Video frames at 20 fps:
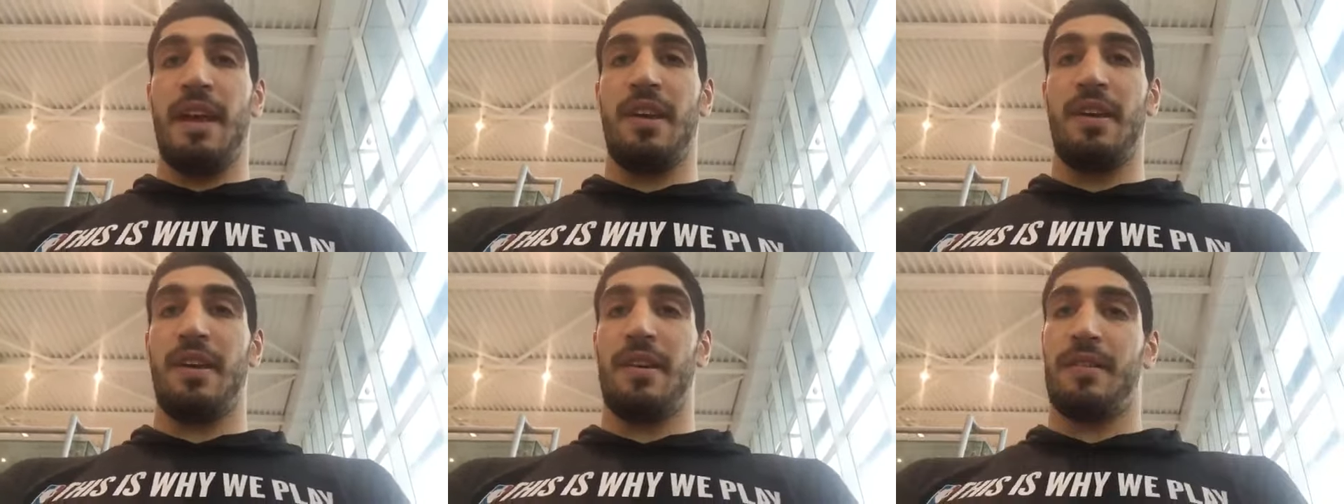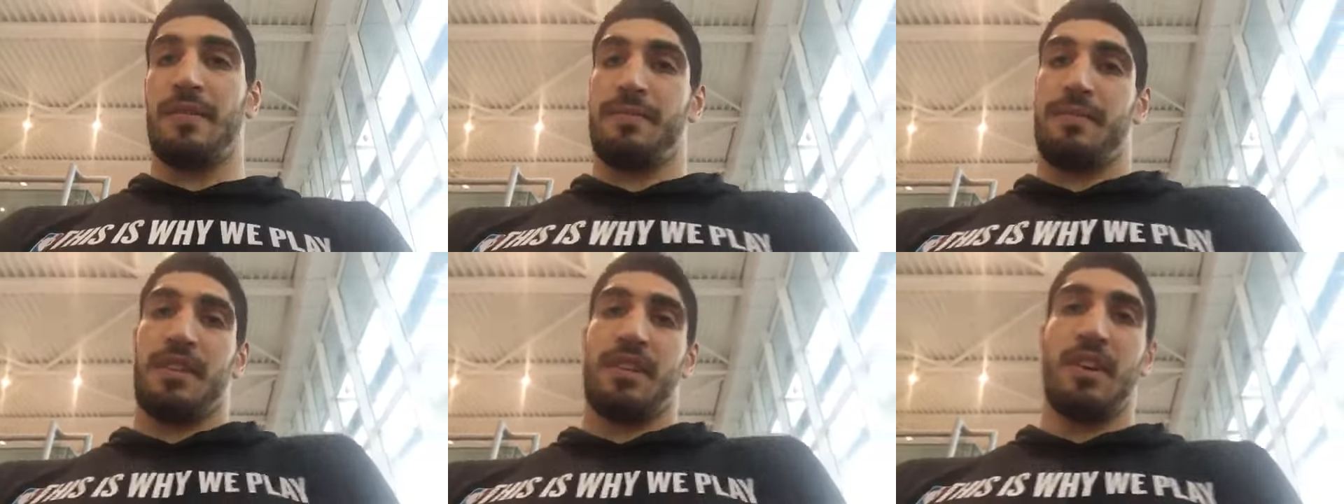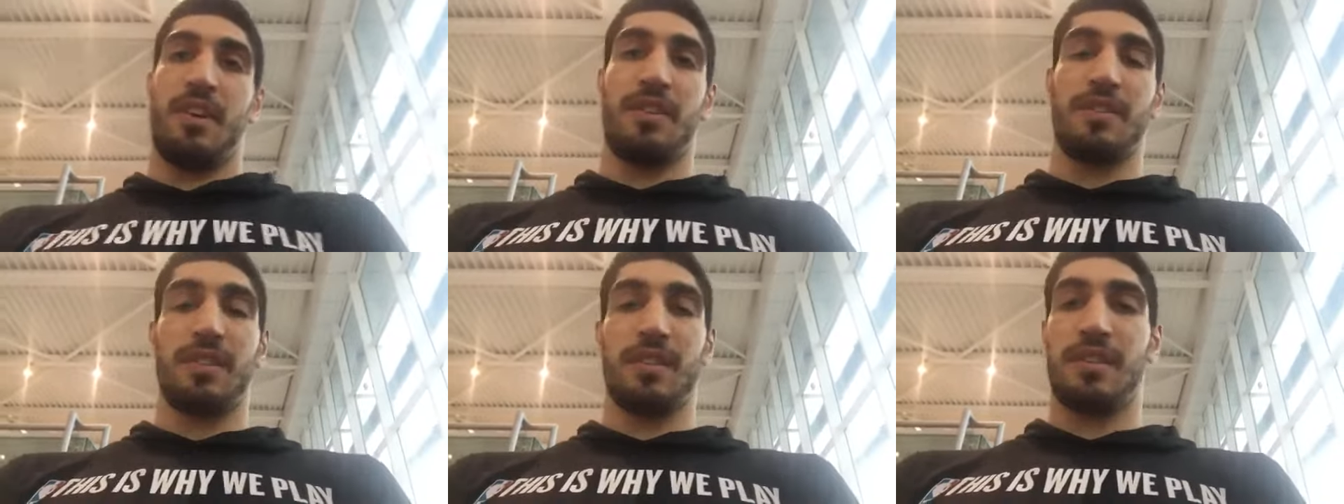And, you
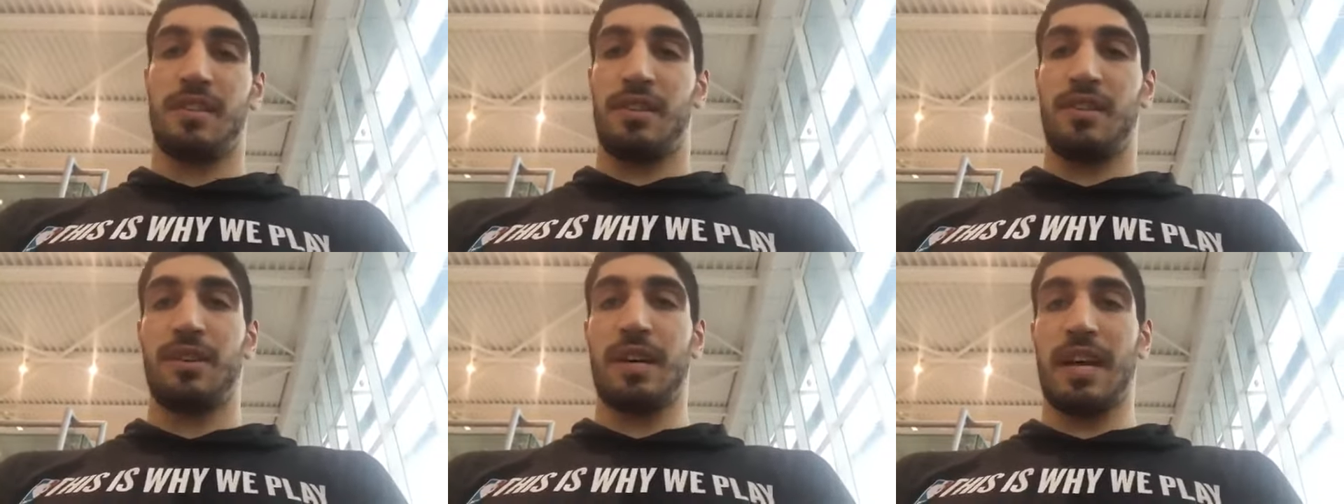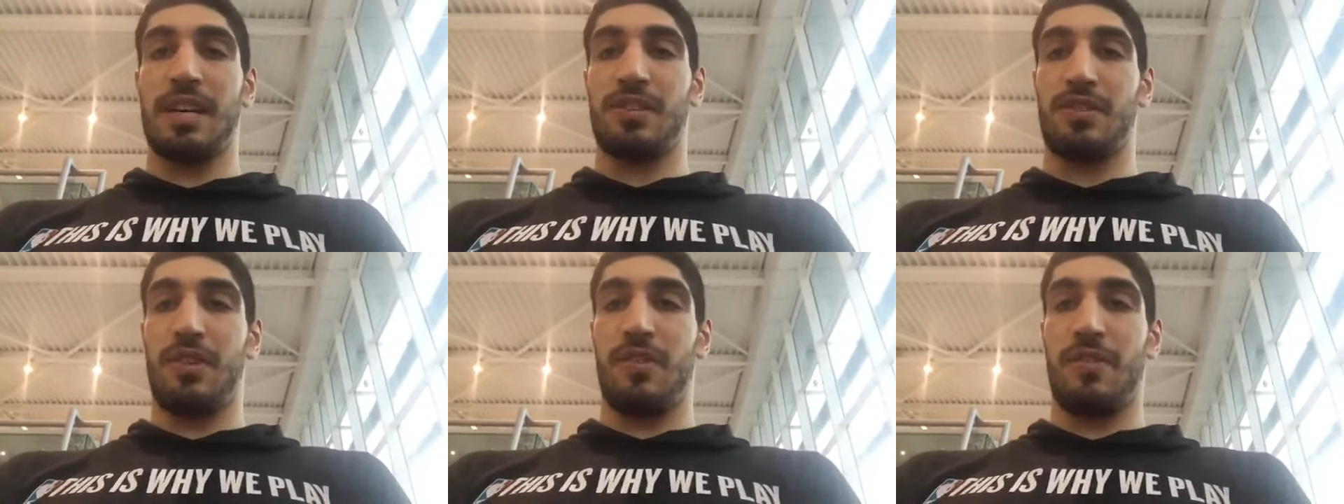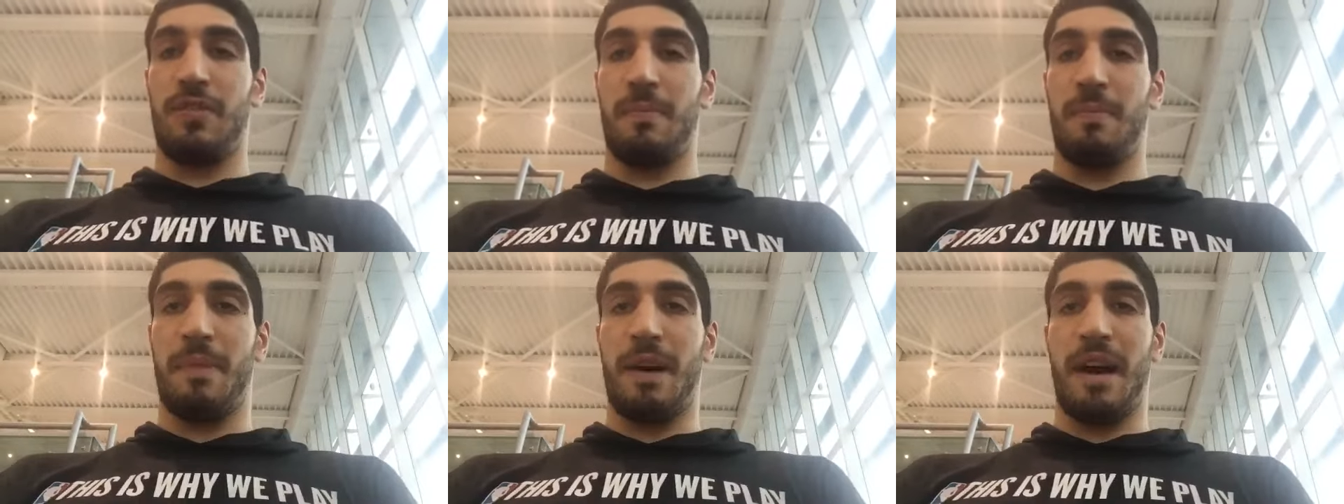know, just, you guys
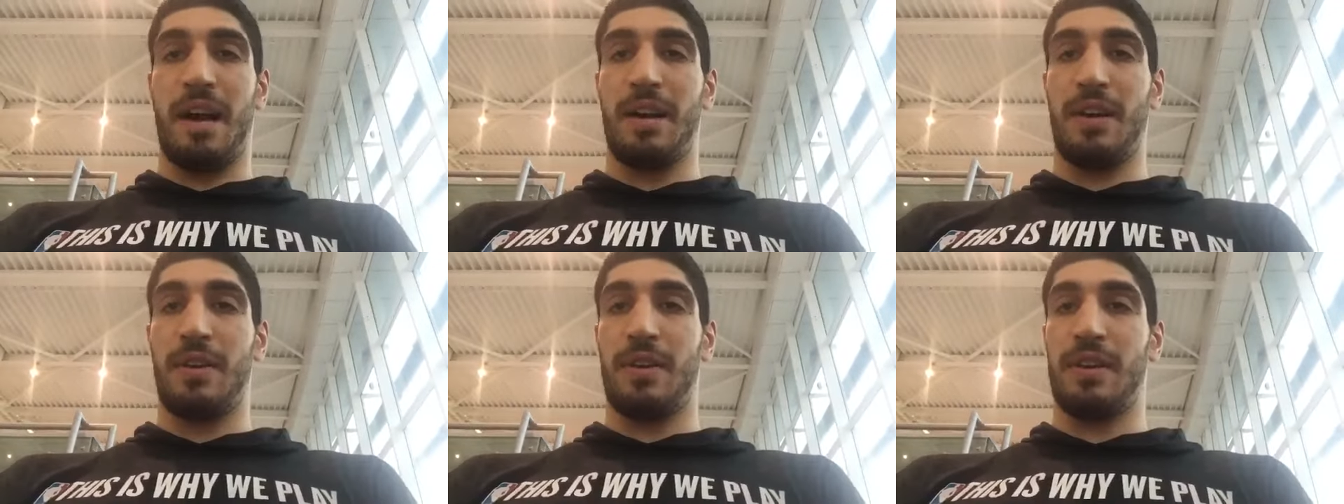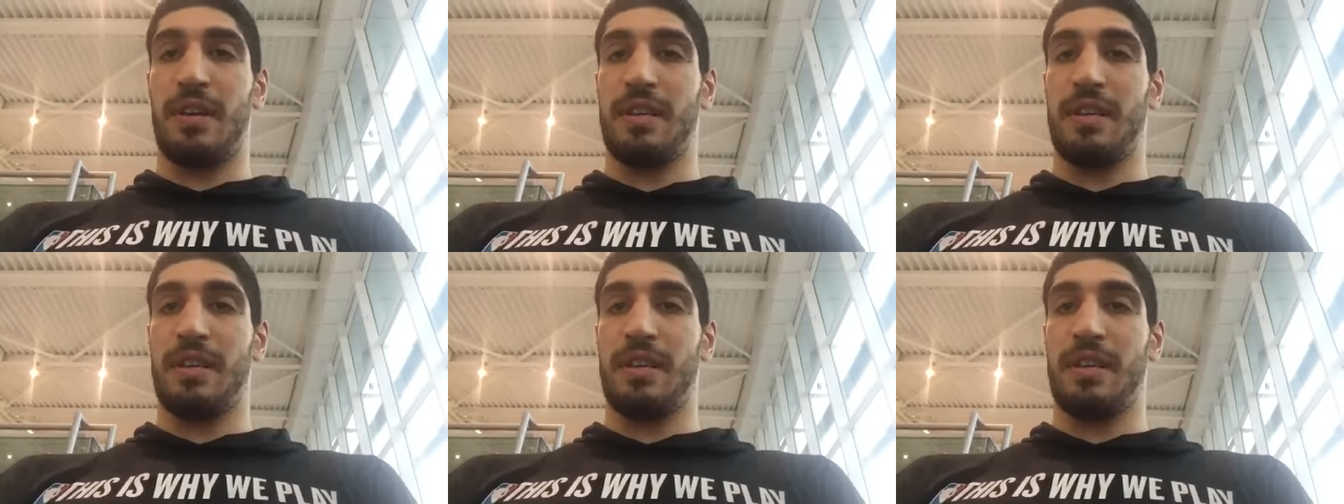know him by, you know,